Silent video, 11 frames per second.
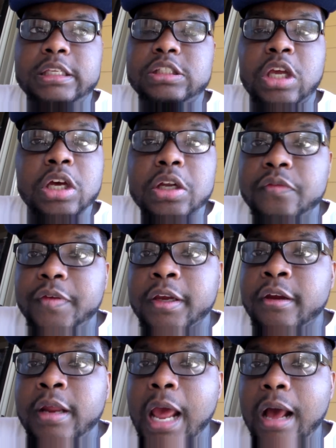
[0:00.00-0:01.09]
just couldn't
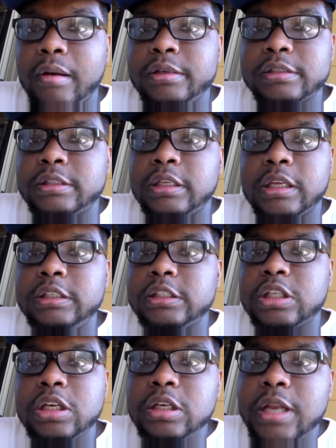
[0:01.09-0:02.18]
figure it out. just he, he,
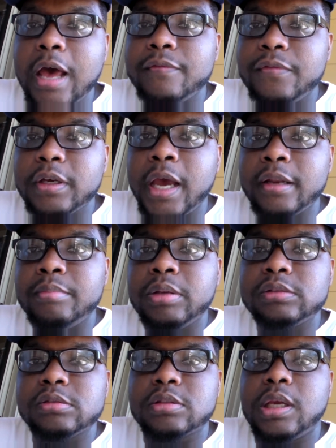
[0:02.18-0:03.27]
just could not figure out
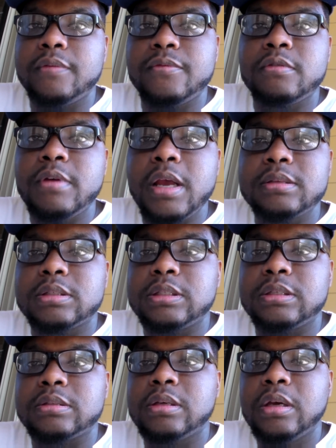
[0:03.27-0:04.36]
the blitzing scheme from the
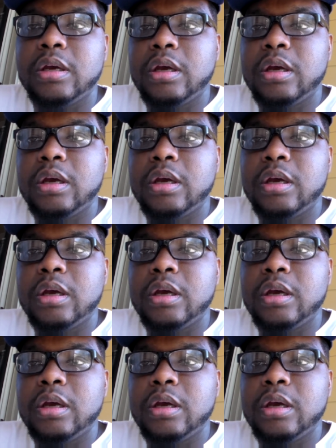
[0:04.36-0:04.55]
Redskins.